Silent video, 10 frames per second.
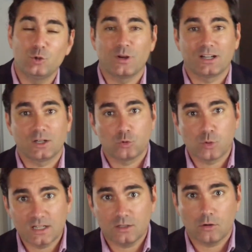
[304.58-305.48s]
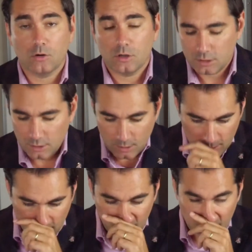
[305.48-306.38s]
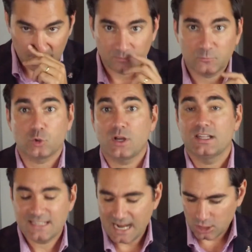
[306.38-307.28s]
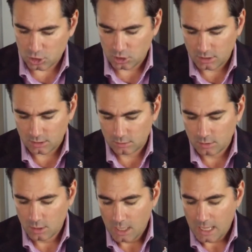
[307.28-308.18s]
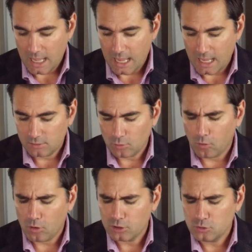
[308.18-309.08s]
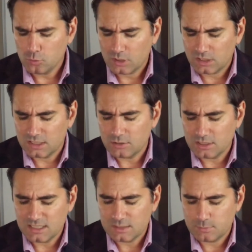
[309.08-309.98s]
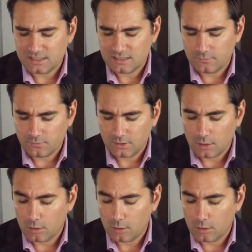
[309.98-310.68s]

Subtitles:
Do you want a credit card transaction? And are you clearly specific?